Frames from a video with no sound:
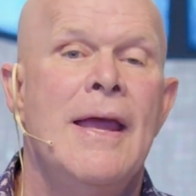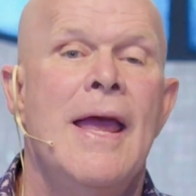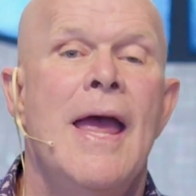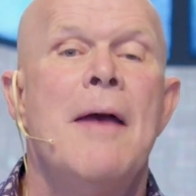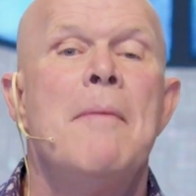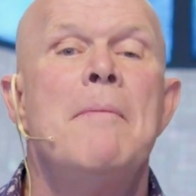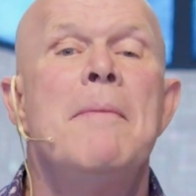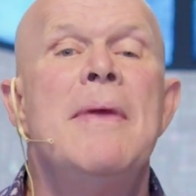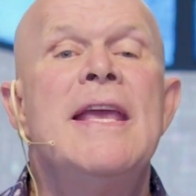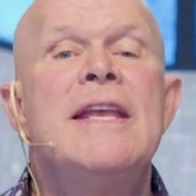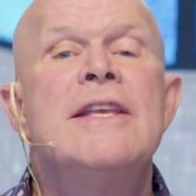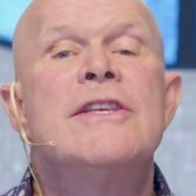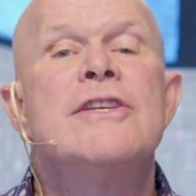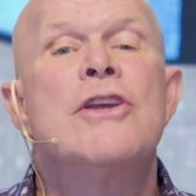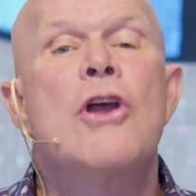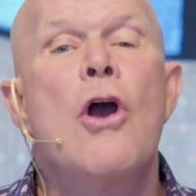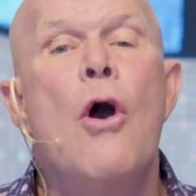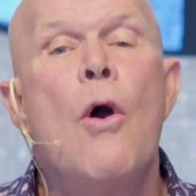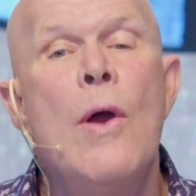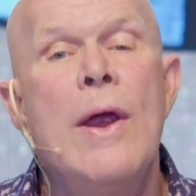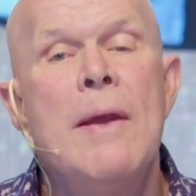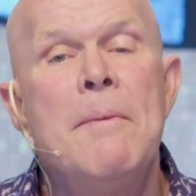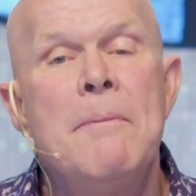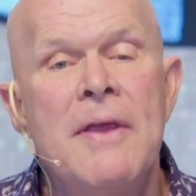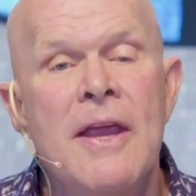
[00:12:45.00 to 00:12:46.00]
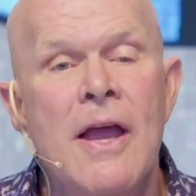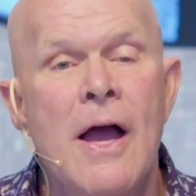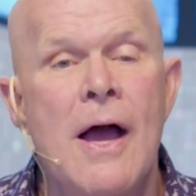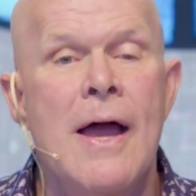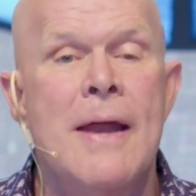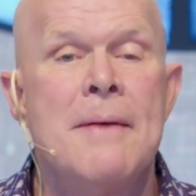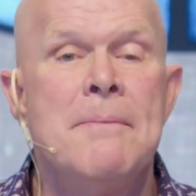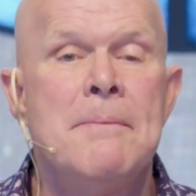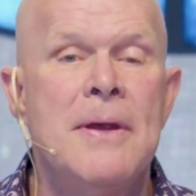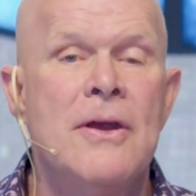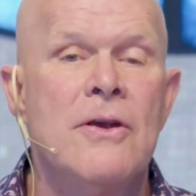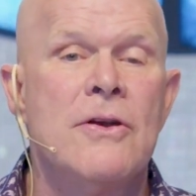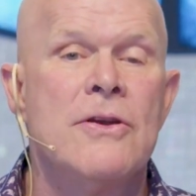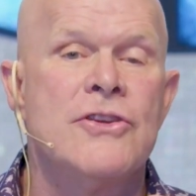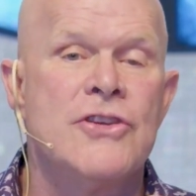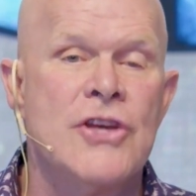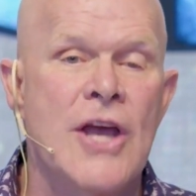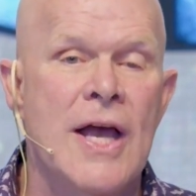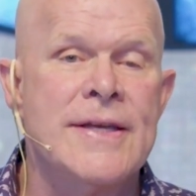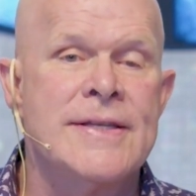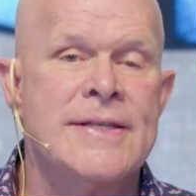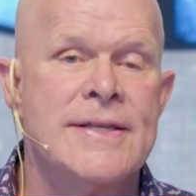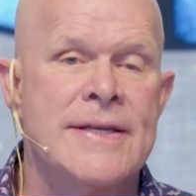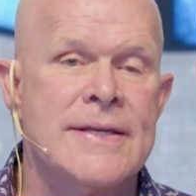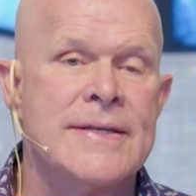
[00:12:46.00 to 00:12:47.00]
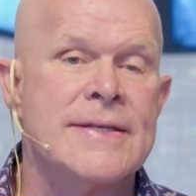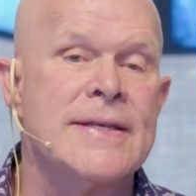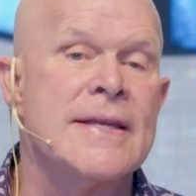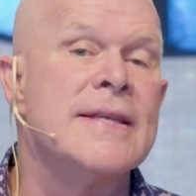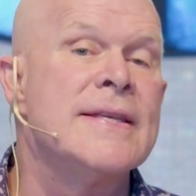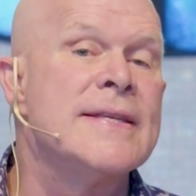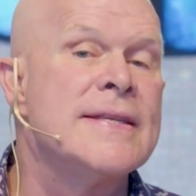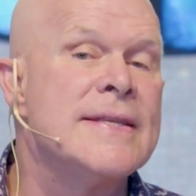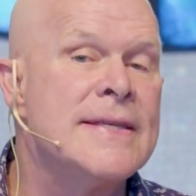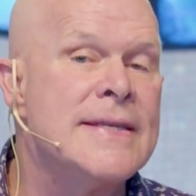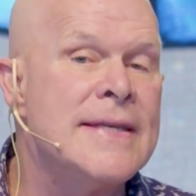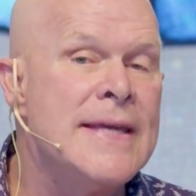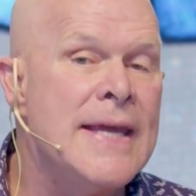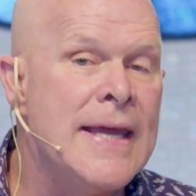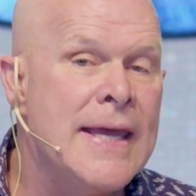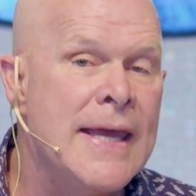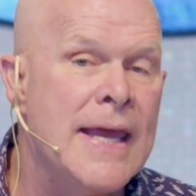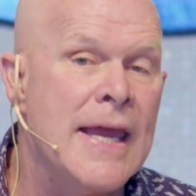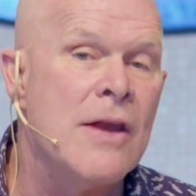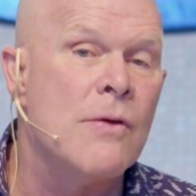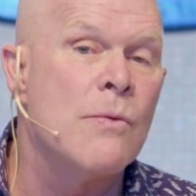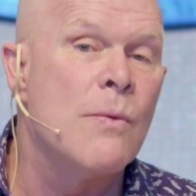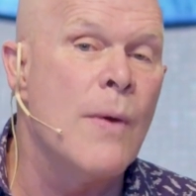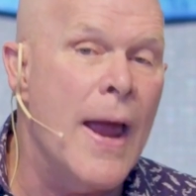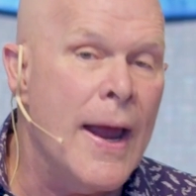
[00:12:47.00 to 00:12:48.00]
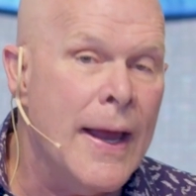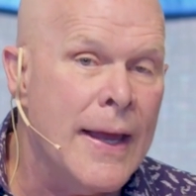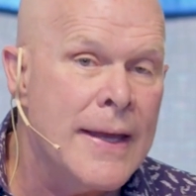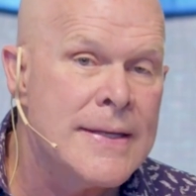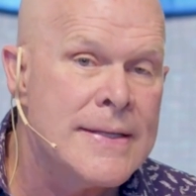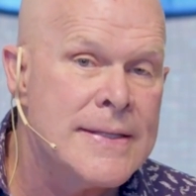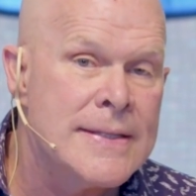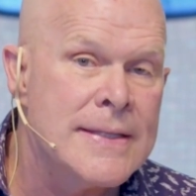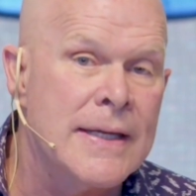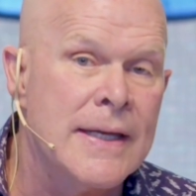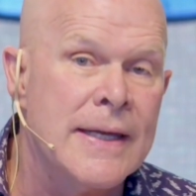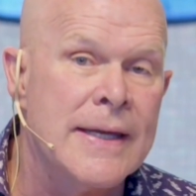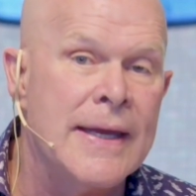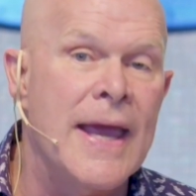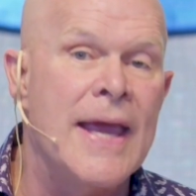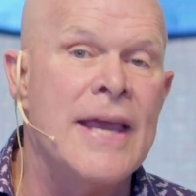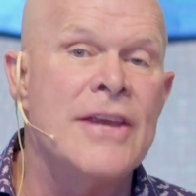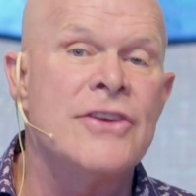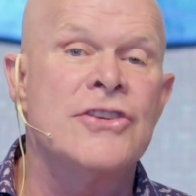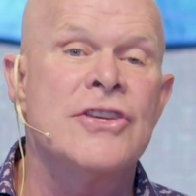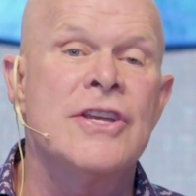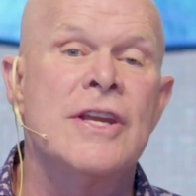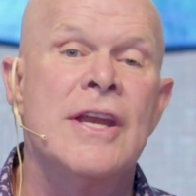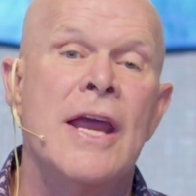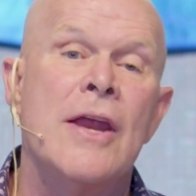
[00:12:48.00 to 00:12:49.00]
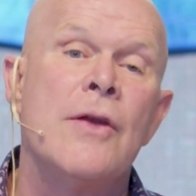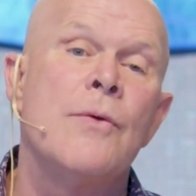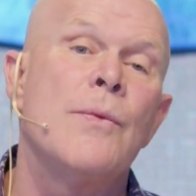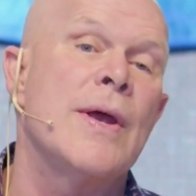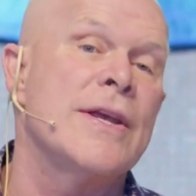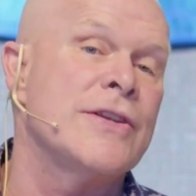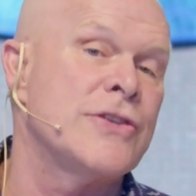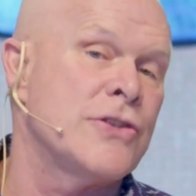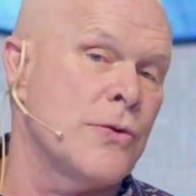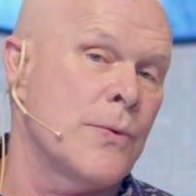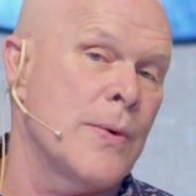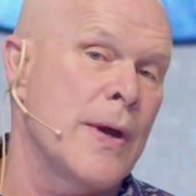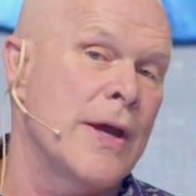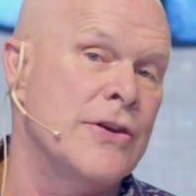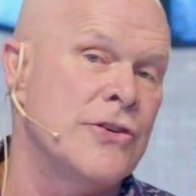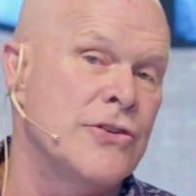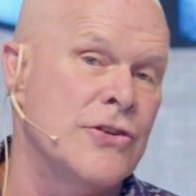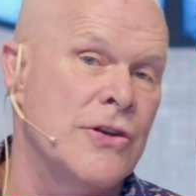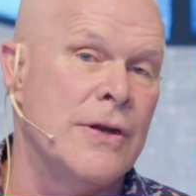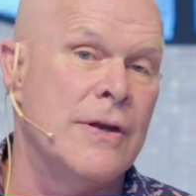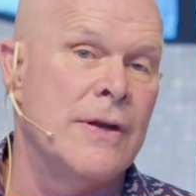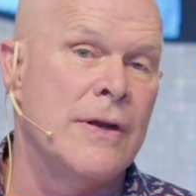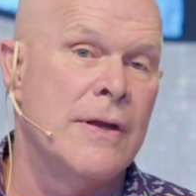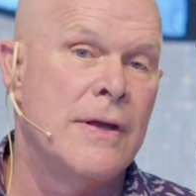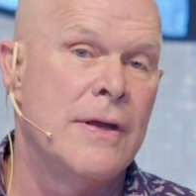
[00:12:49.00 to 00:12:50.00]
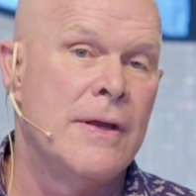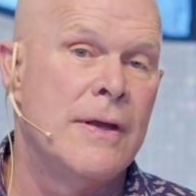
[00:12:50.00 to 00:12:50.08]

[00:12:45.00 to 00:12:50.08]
It means going beyond mere justice and seeking reconciliation and restoration.